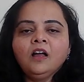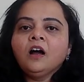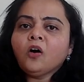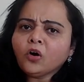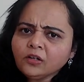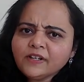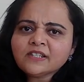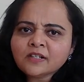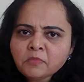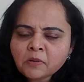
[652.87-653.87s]
Always
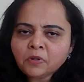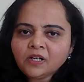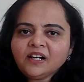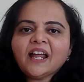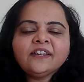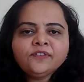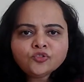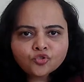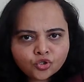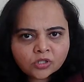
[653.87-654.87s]
remember, life
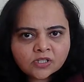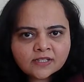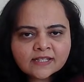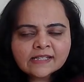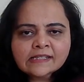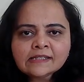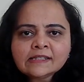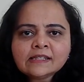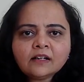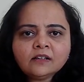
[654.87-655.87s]
insurance is
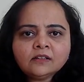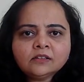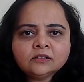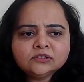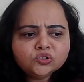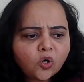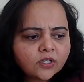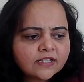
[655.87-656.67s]
not